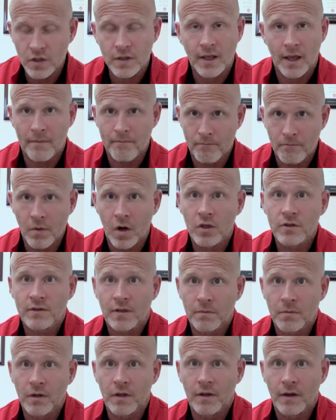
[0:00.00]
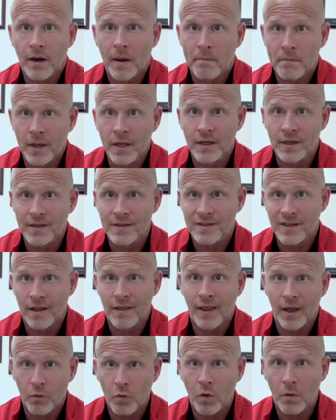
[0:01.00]
get multiple opinions,
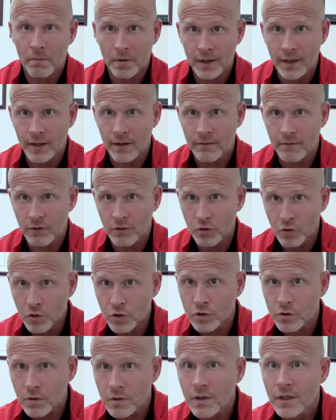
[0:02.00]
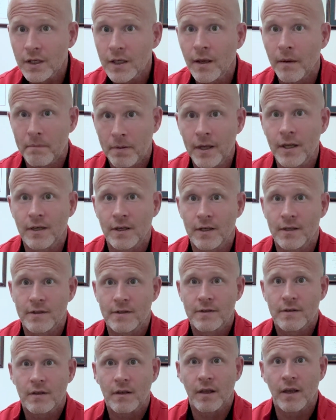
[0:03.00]
and they will be usually
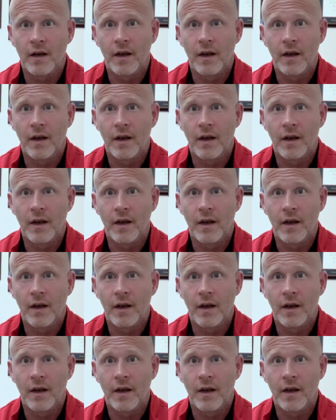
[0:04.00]
opinions.